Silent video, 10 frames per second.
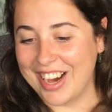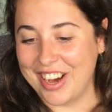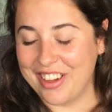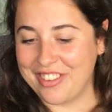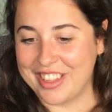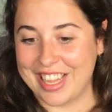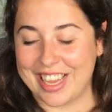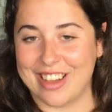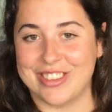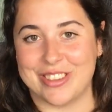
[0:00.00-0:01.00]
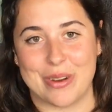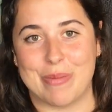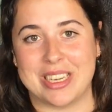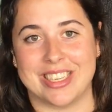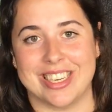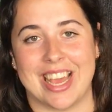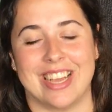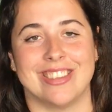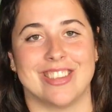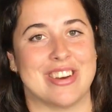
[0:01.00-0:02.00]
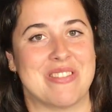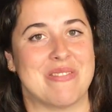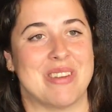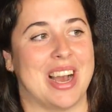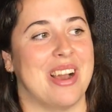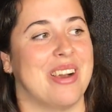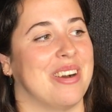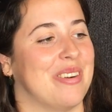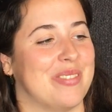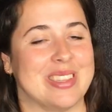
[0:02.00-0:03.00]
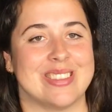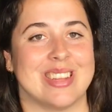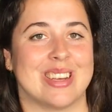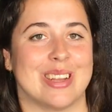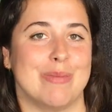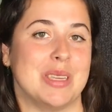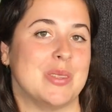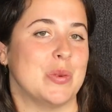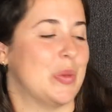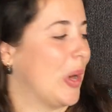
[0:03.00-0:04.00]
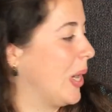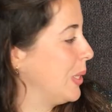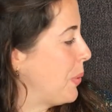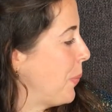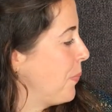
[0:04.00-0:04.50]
Oh, I feel like I have so much today, so I hope this is not going to be too long.